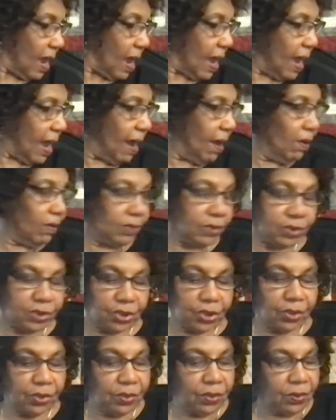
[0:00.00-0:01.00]
out
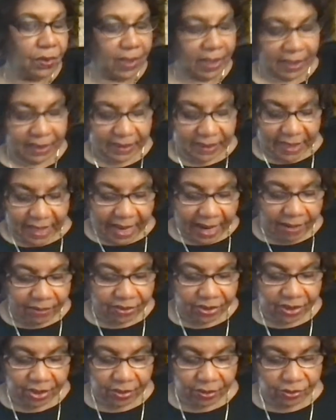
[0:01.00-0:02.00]
to his
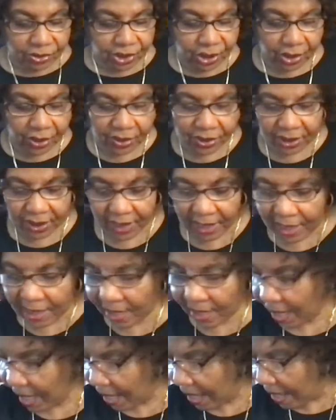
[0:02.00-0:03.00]
house in New Jersey,